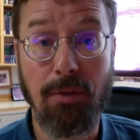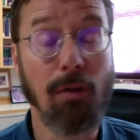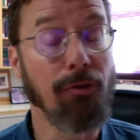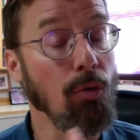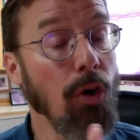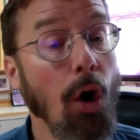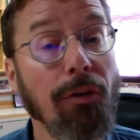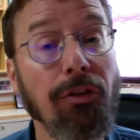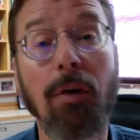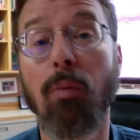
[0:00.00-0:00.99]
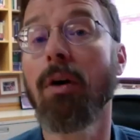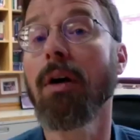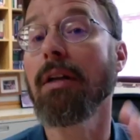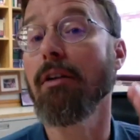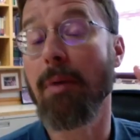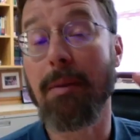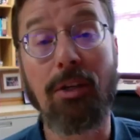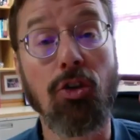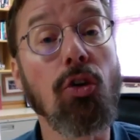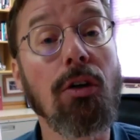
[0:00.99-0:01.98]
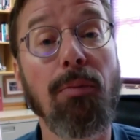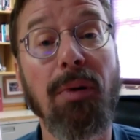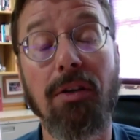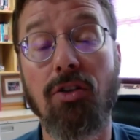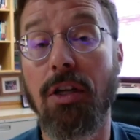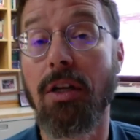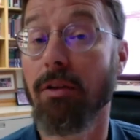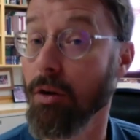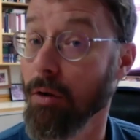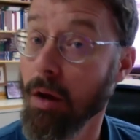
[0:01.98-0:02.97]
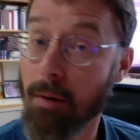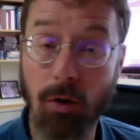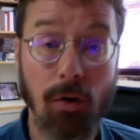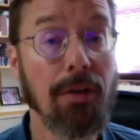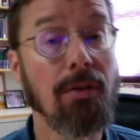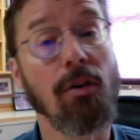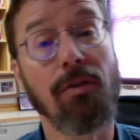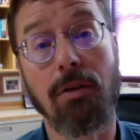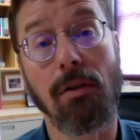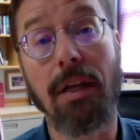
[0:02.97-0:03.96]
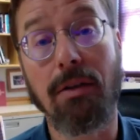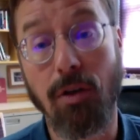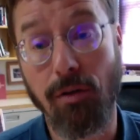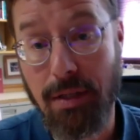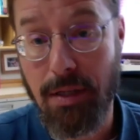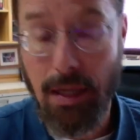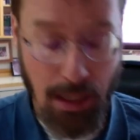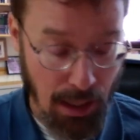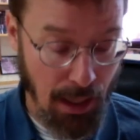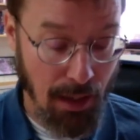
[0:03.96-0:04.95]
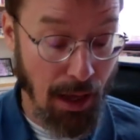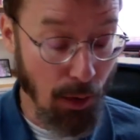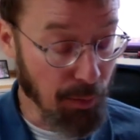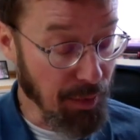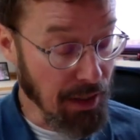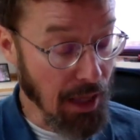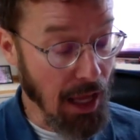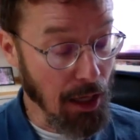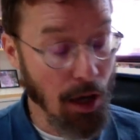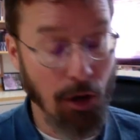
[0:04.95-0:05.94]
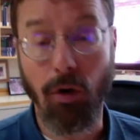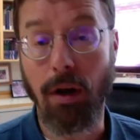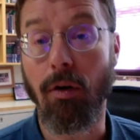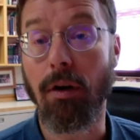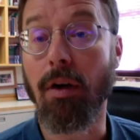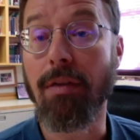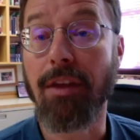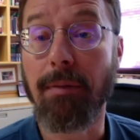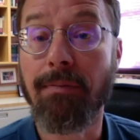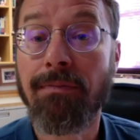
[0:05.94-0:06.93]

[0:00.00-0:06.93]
So if you know someone, if maybe you could pitch in at the early service or late service, that would be a great thing.